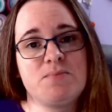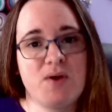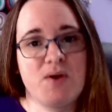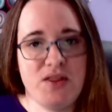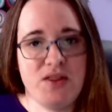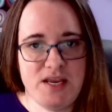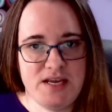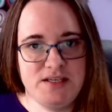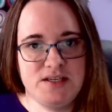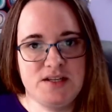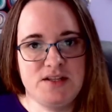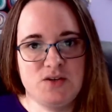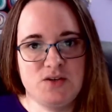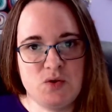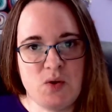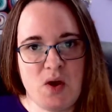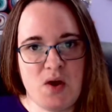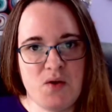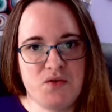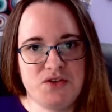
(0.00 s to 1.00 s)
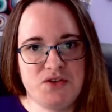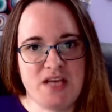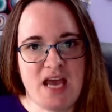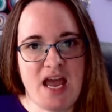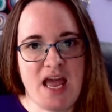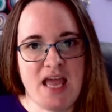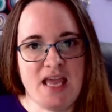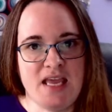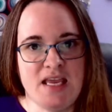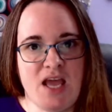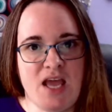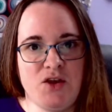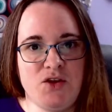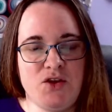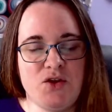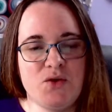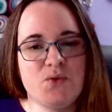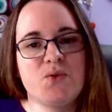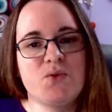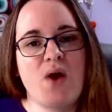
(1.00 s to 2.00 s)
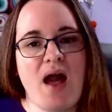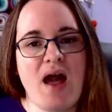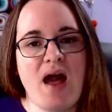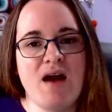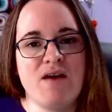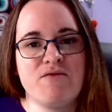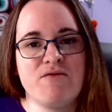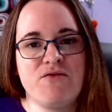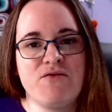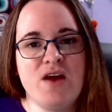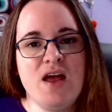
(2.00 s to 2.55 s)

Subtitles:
By the end of the 12th day, you will have